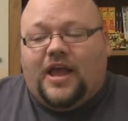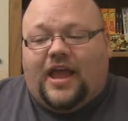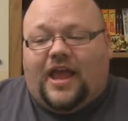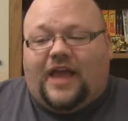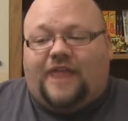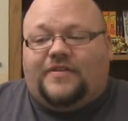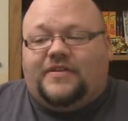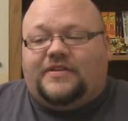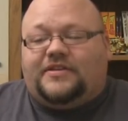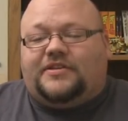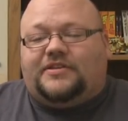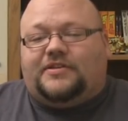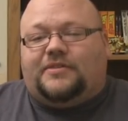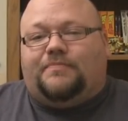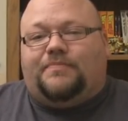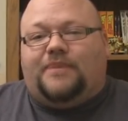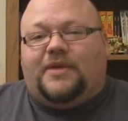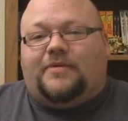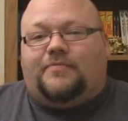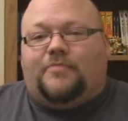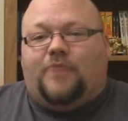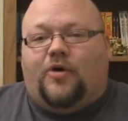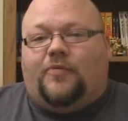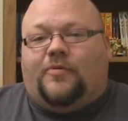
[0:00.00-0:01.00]
And this is a
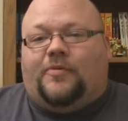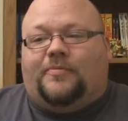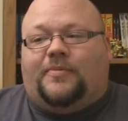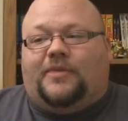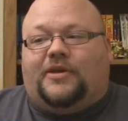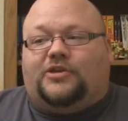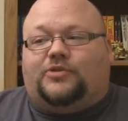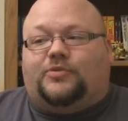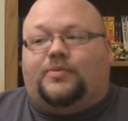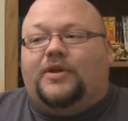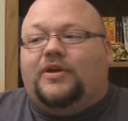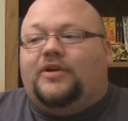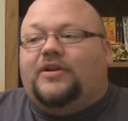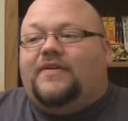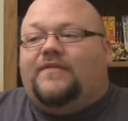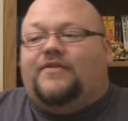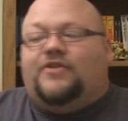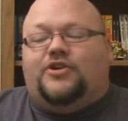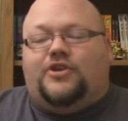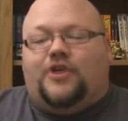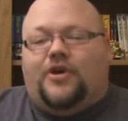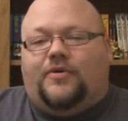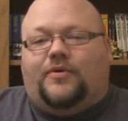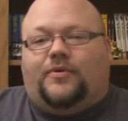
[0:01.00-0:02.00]
big moment because we don't
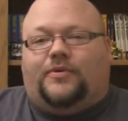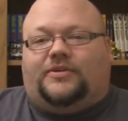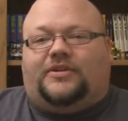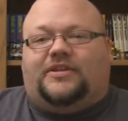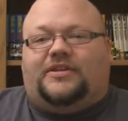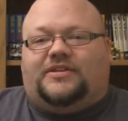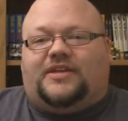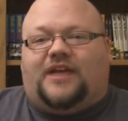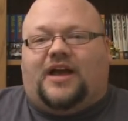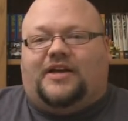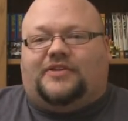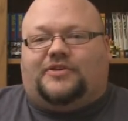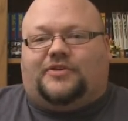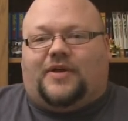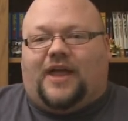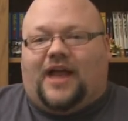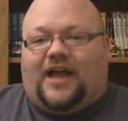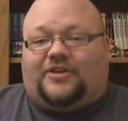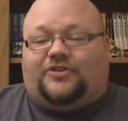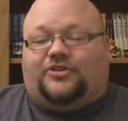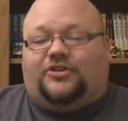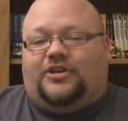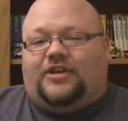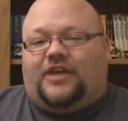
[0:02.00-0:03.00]
even know what these guys are
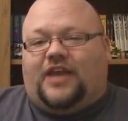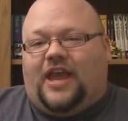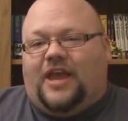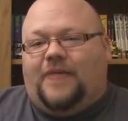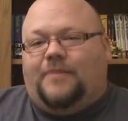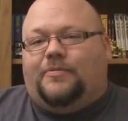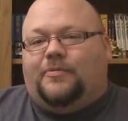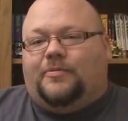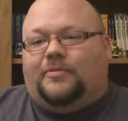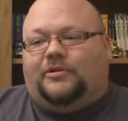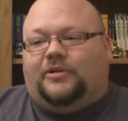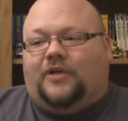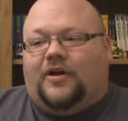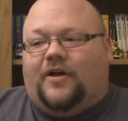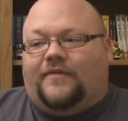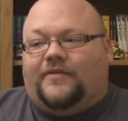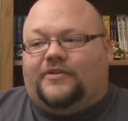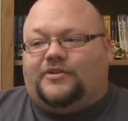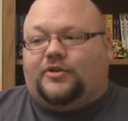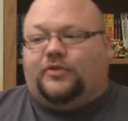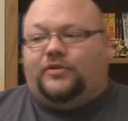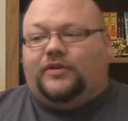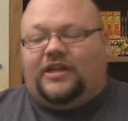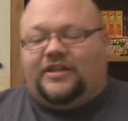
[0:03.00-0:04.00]
actually capable of.
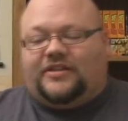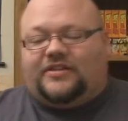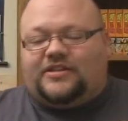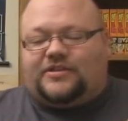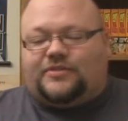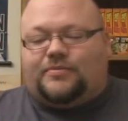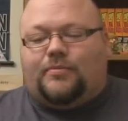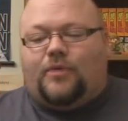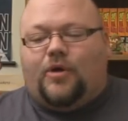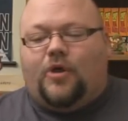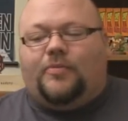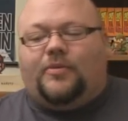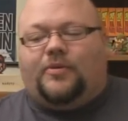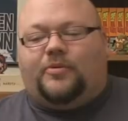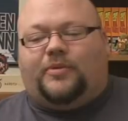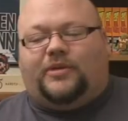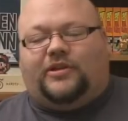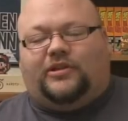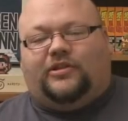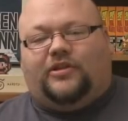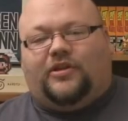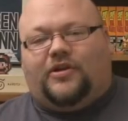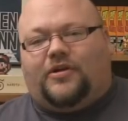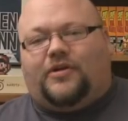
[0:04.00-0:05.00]
It's only at this moment we
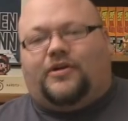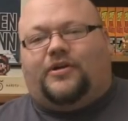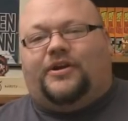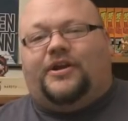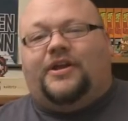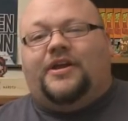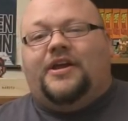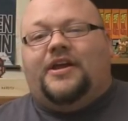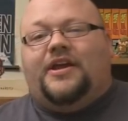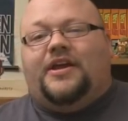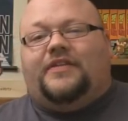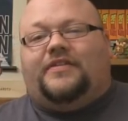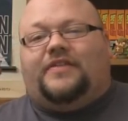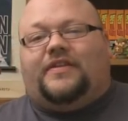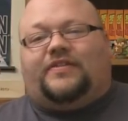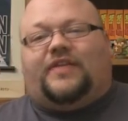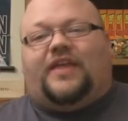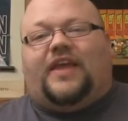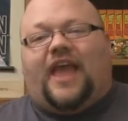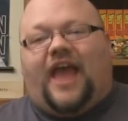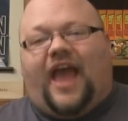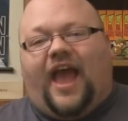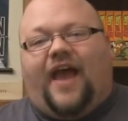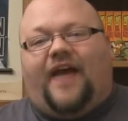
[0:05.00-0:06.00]
learn that
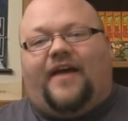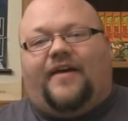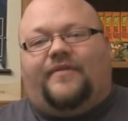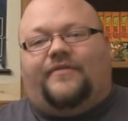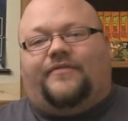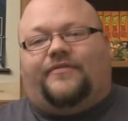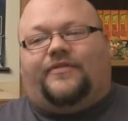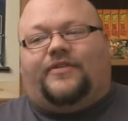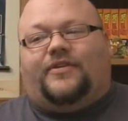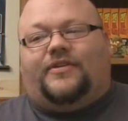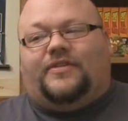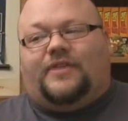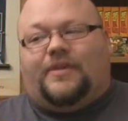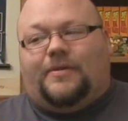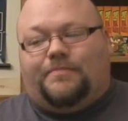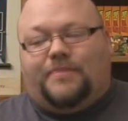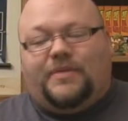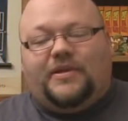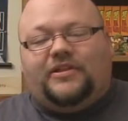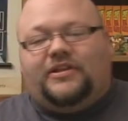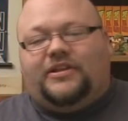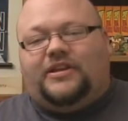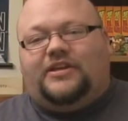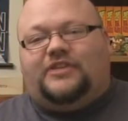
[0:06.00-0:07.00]
they have the
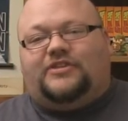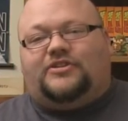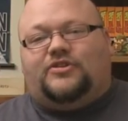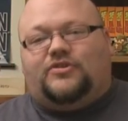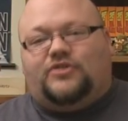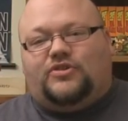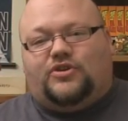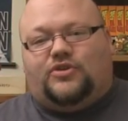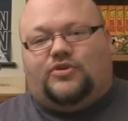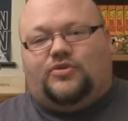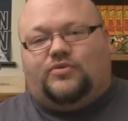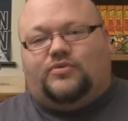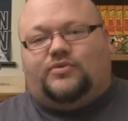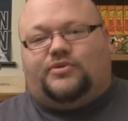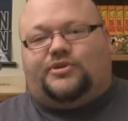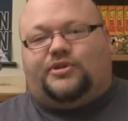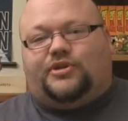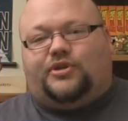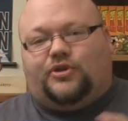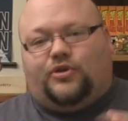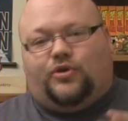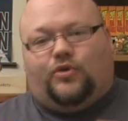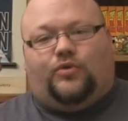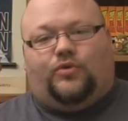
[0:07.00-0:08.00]
ability to
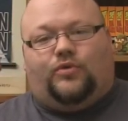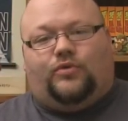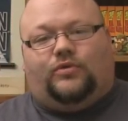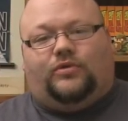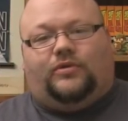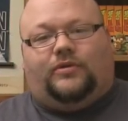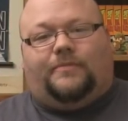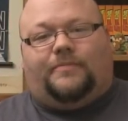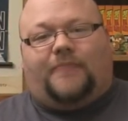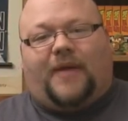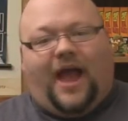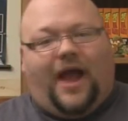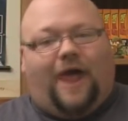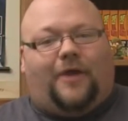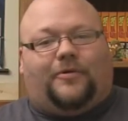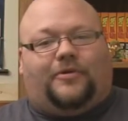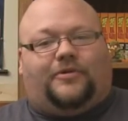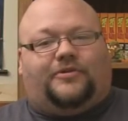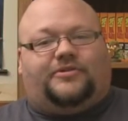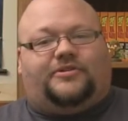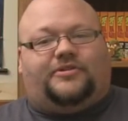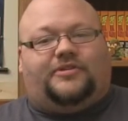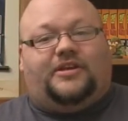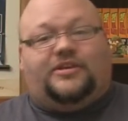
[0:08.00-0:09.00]
use ghoul
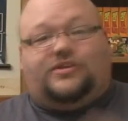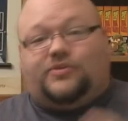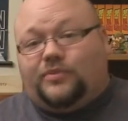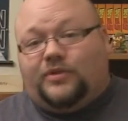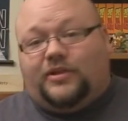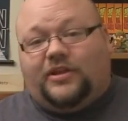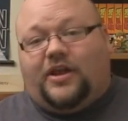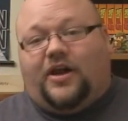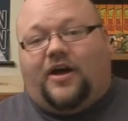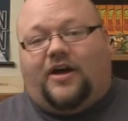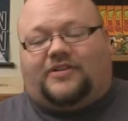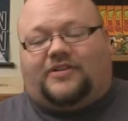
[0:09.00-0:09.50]
powers. It's really